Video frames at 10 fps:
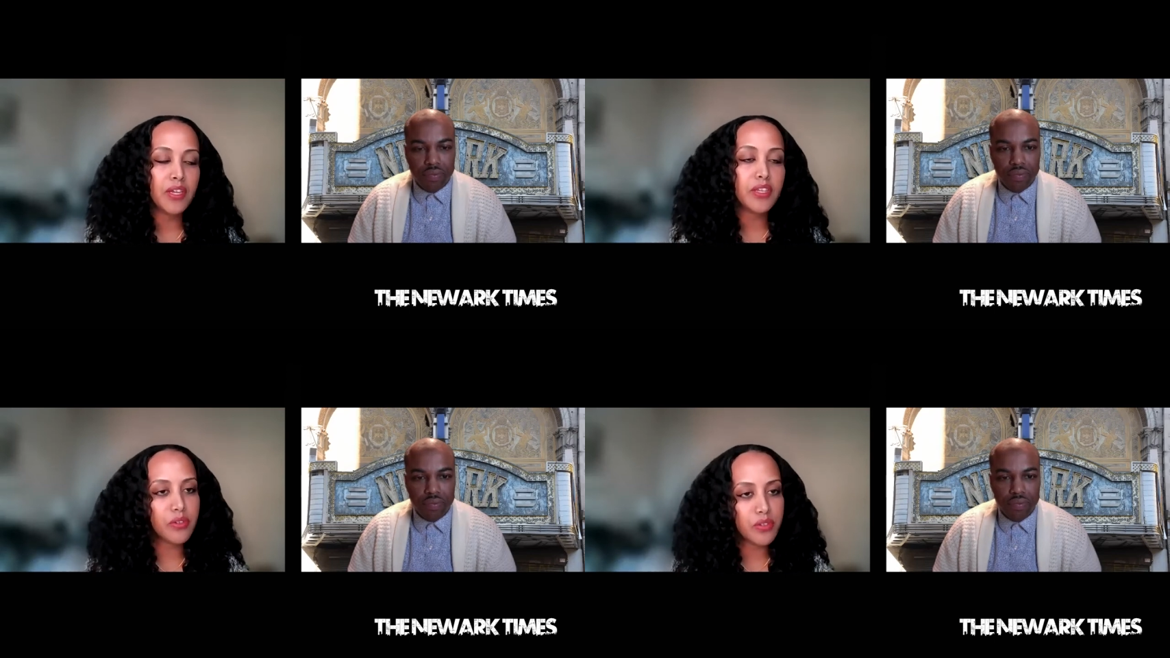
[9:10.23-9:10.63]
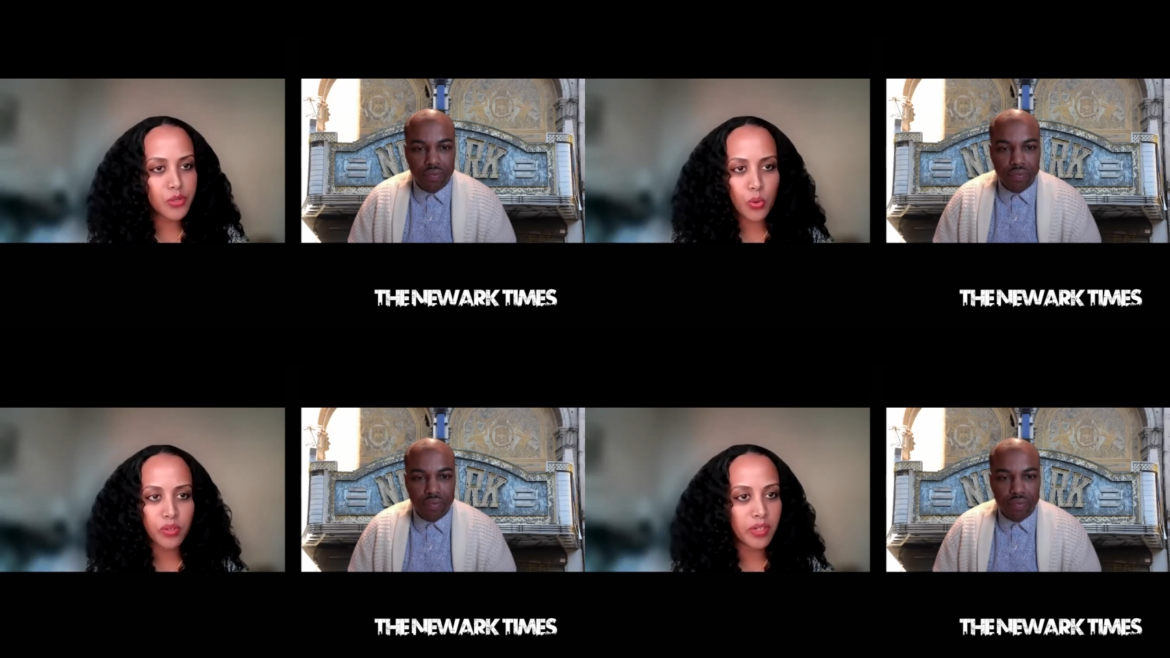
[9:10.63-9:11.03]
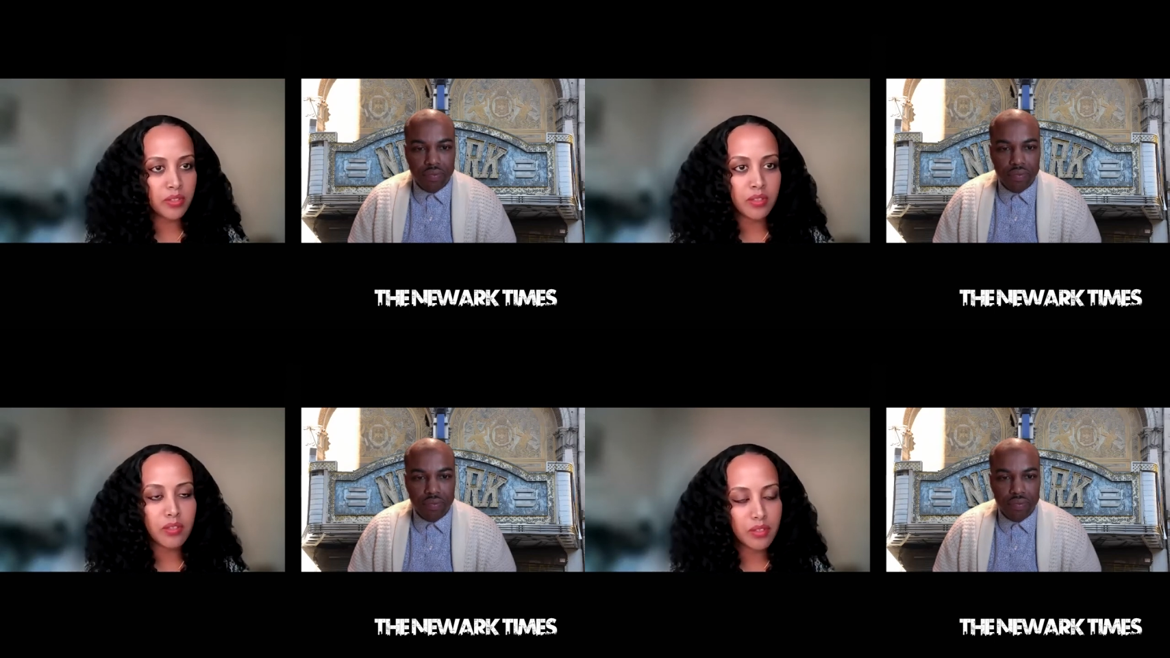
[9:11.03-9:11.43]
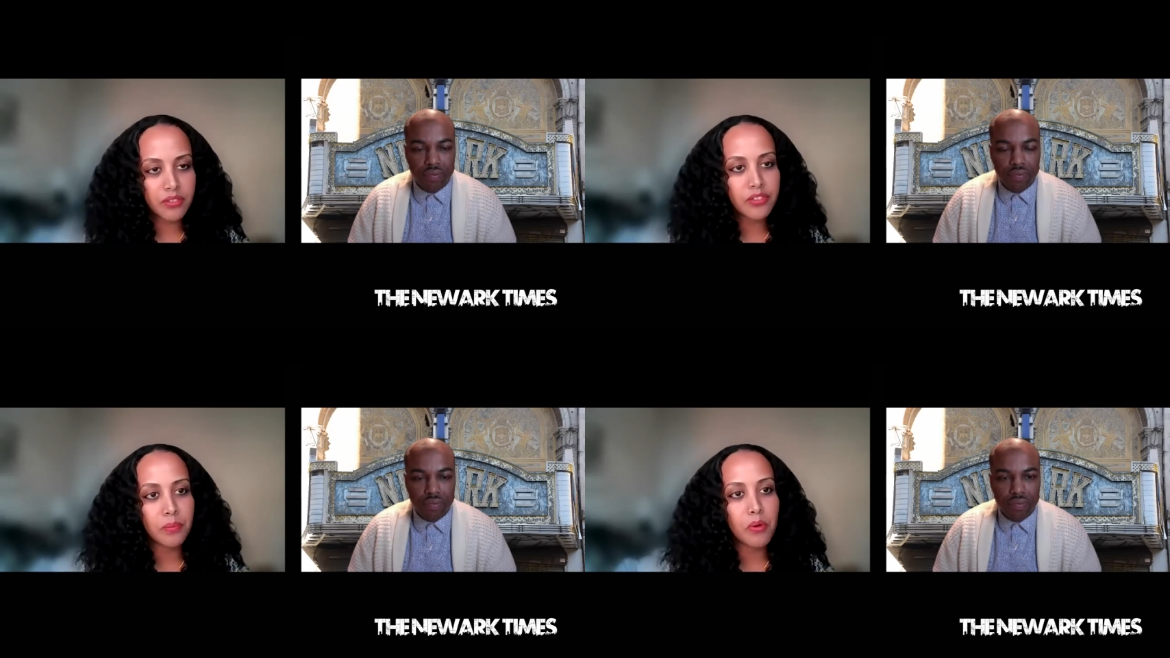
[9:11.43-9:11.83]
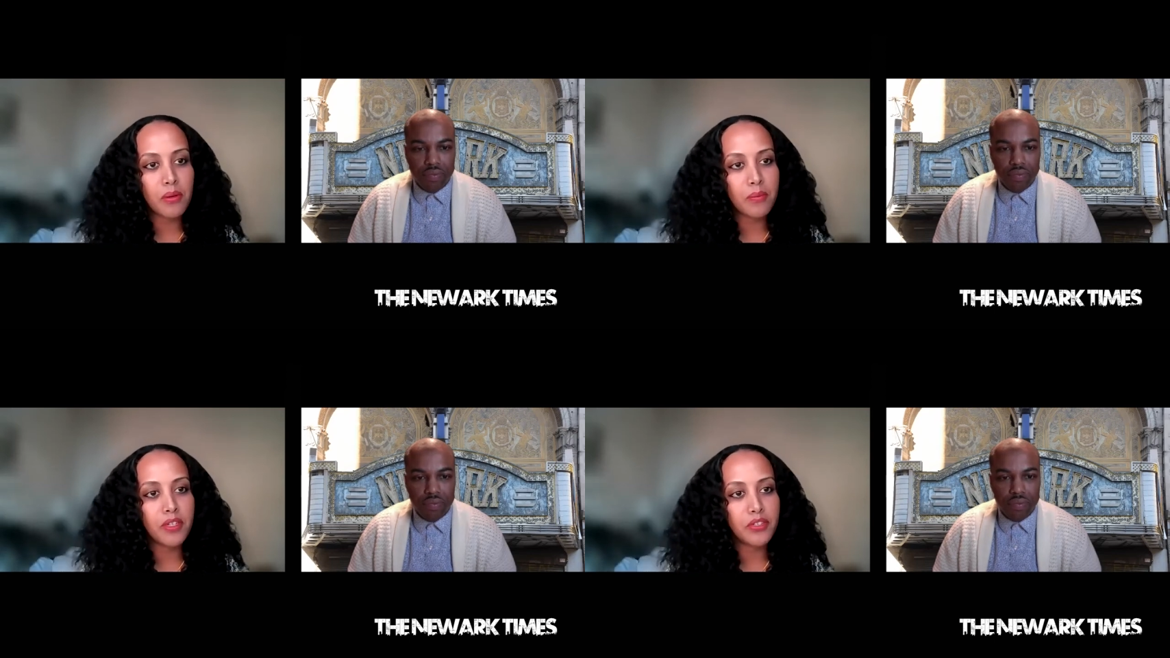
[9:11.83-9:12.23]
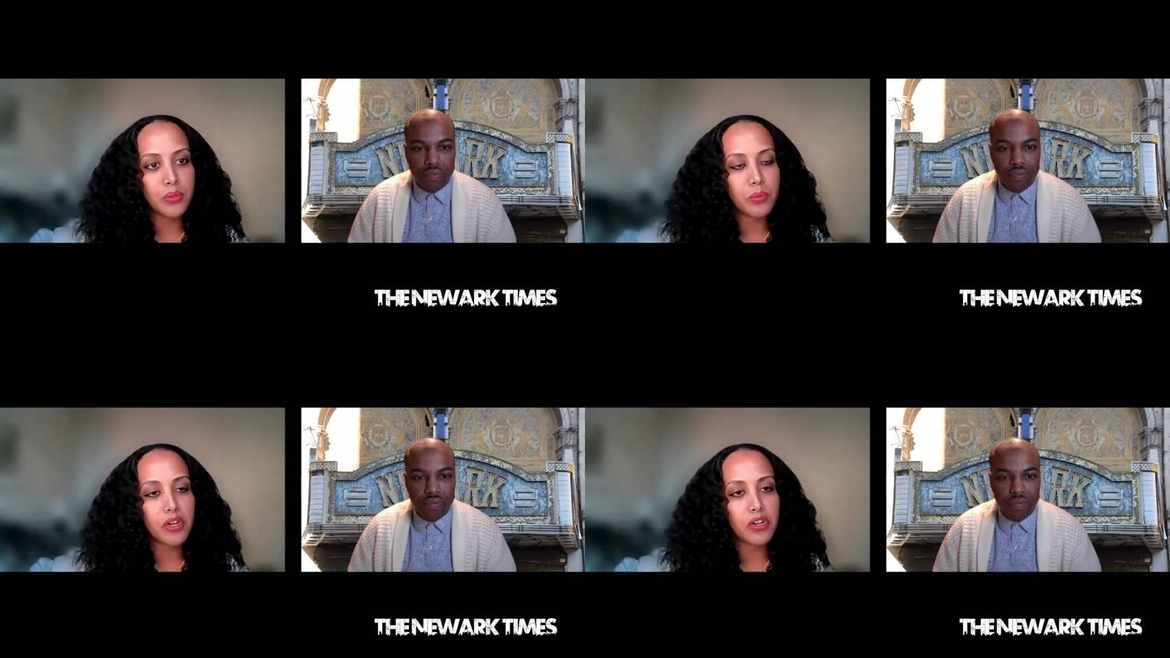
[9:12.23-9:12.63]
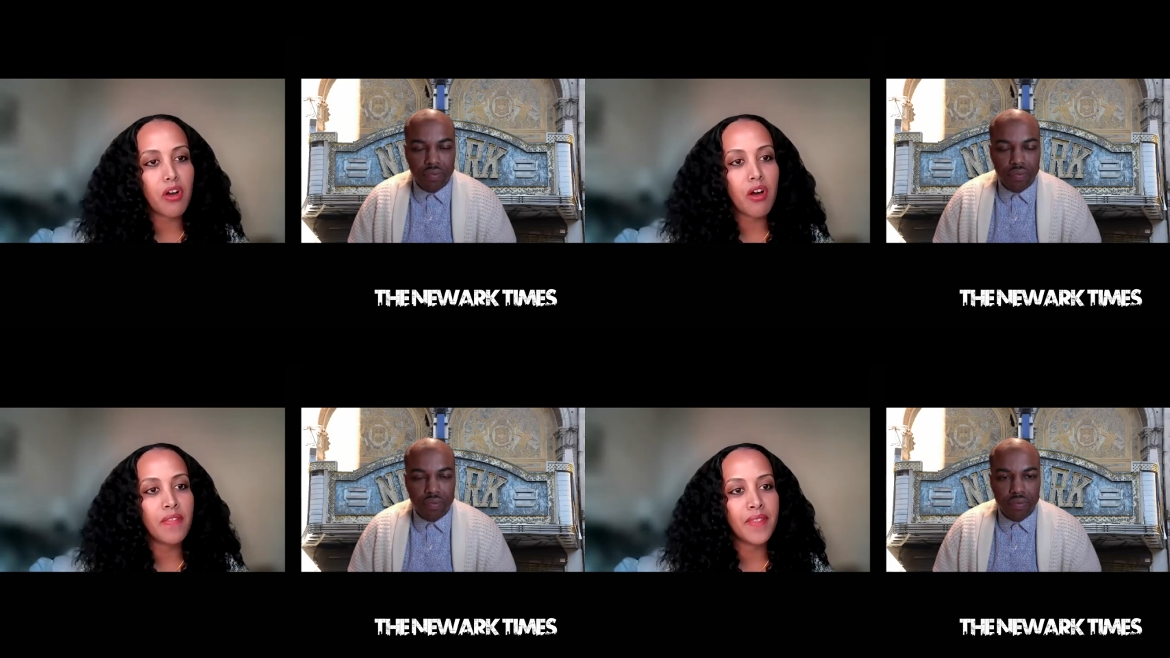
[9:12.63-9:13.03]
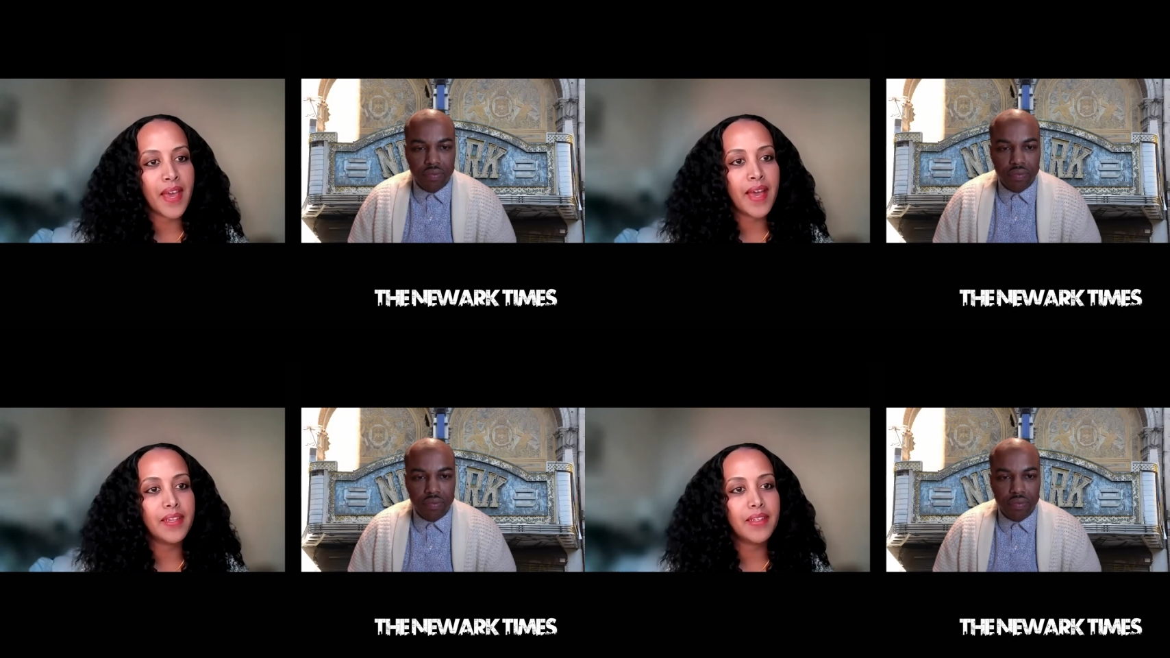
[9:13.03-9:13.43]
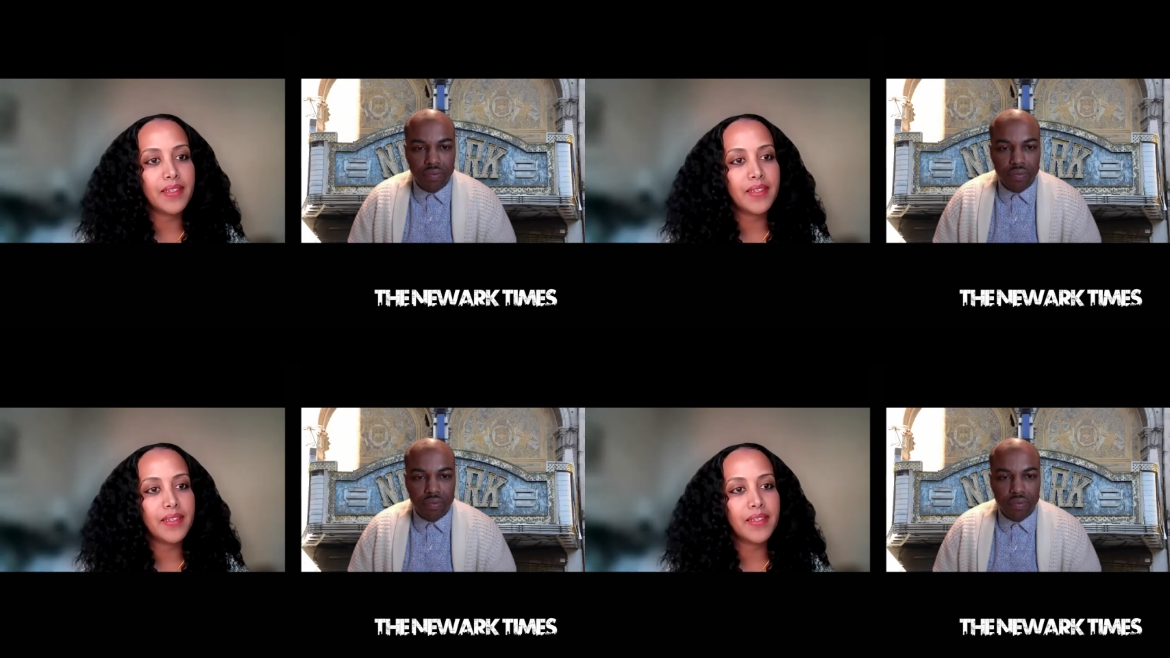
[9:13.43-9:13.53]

Speaker 1: curatorial department to work on that